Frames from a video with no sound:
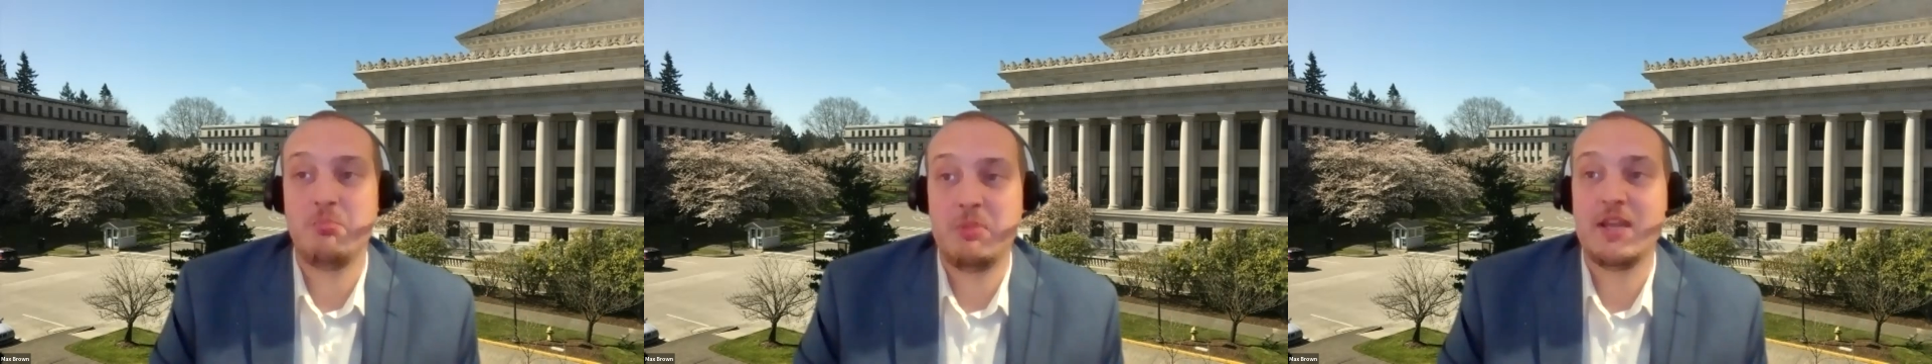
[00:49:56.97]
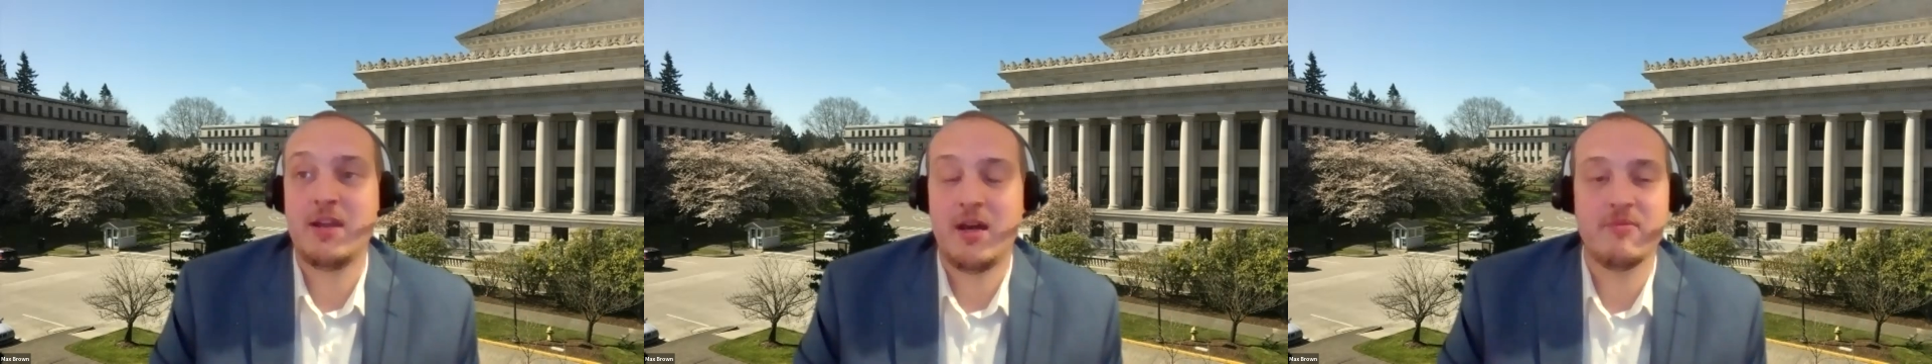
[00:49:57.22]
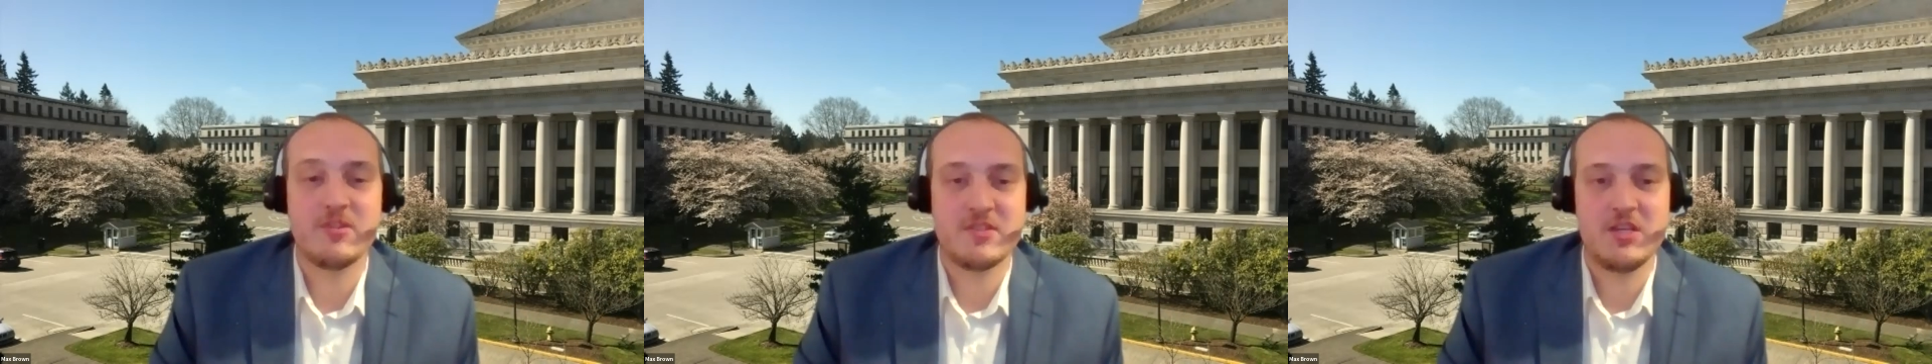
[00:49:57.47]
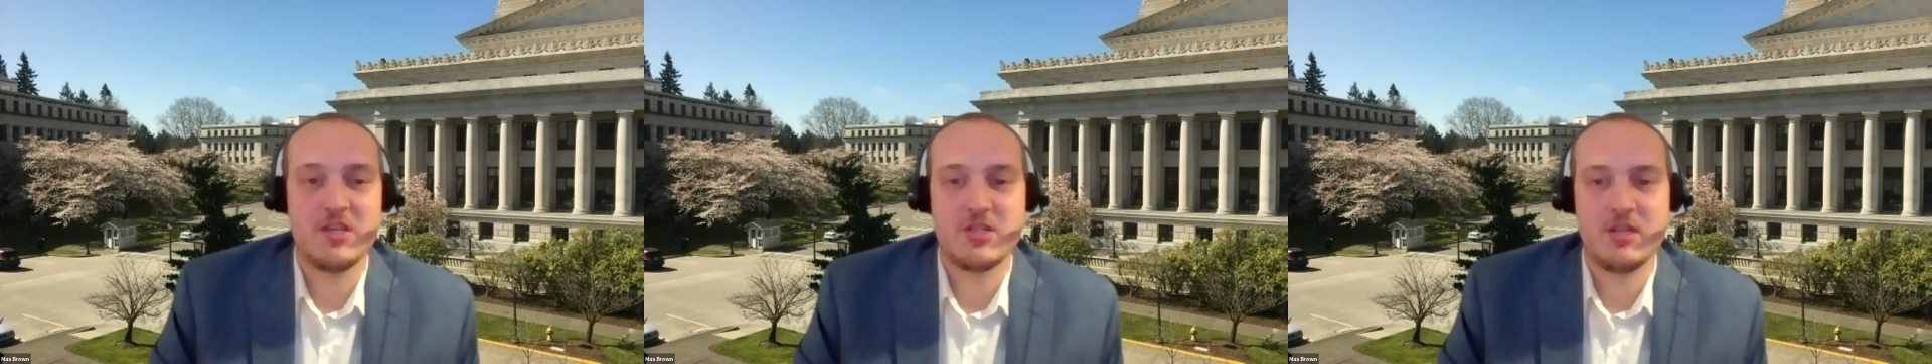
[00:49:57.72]
big
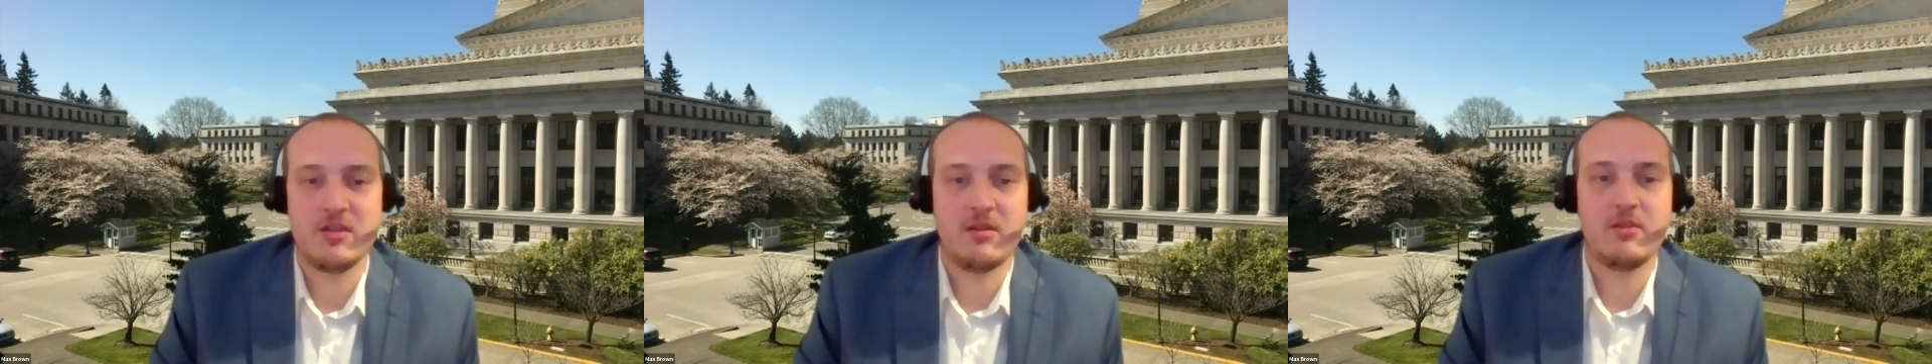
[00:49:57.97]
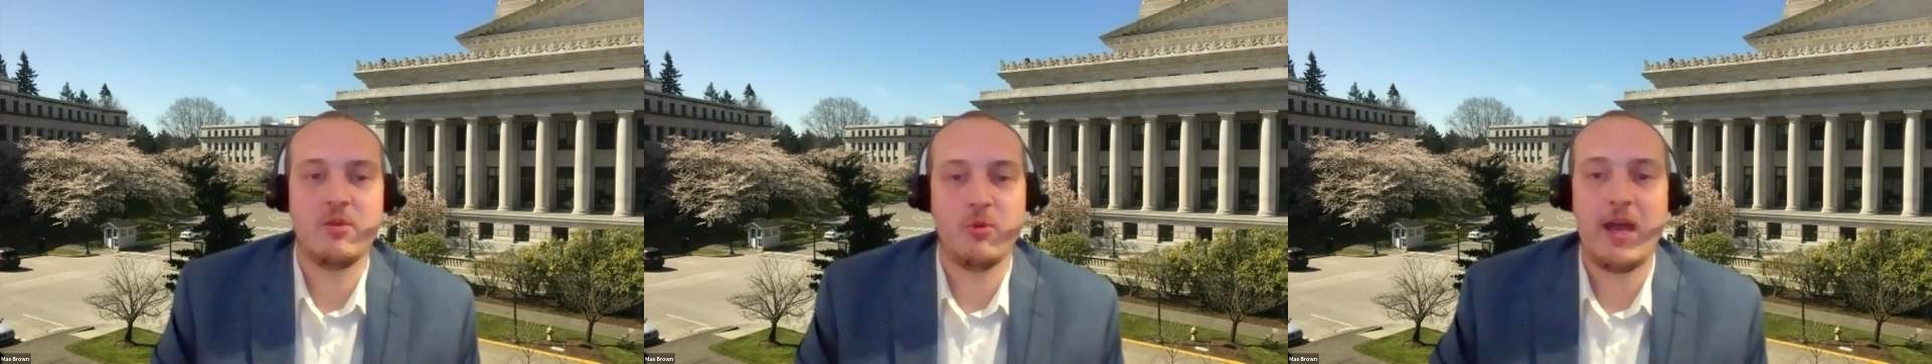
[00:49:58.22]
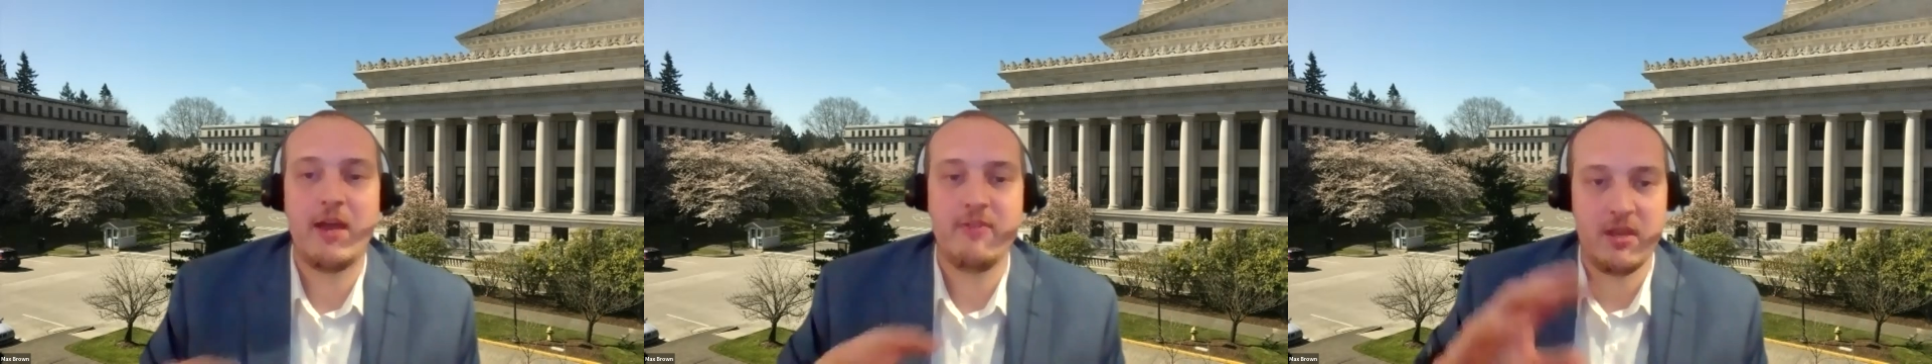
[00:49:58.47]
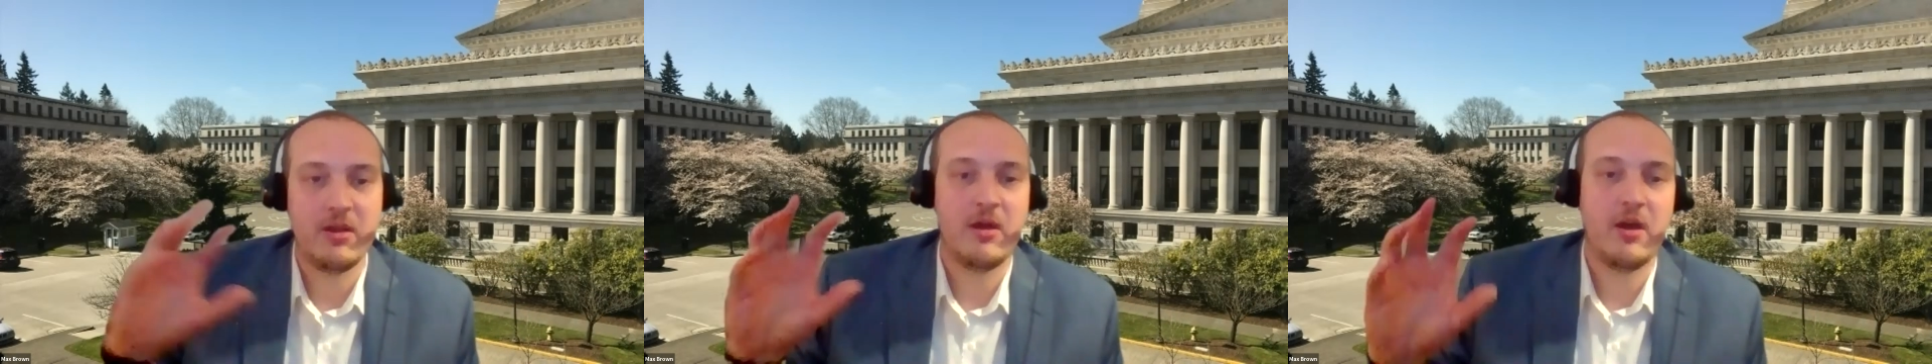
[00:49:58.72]
conversation that we're having in